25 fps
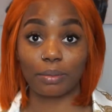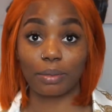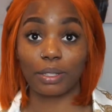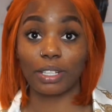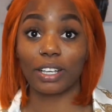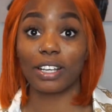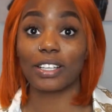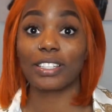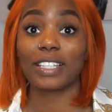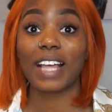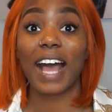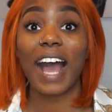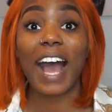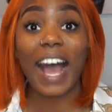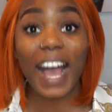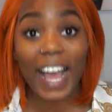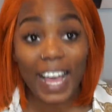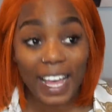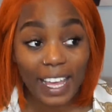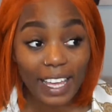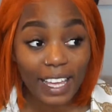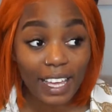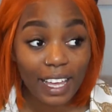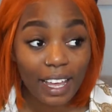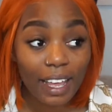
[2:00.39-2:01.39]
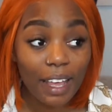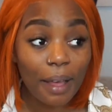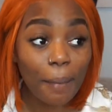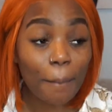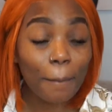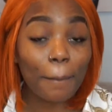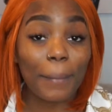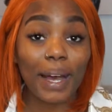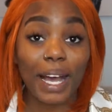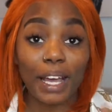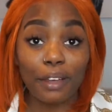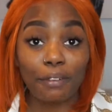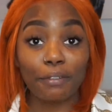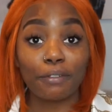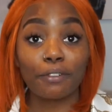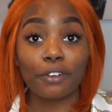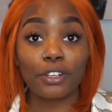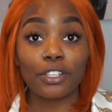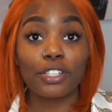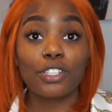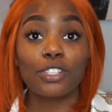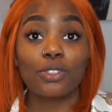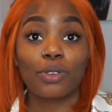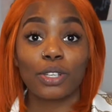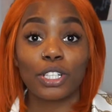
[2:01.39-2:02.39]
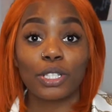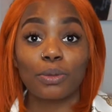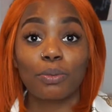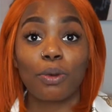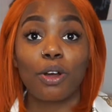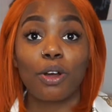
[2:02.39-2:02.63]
Because my first stretch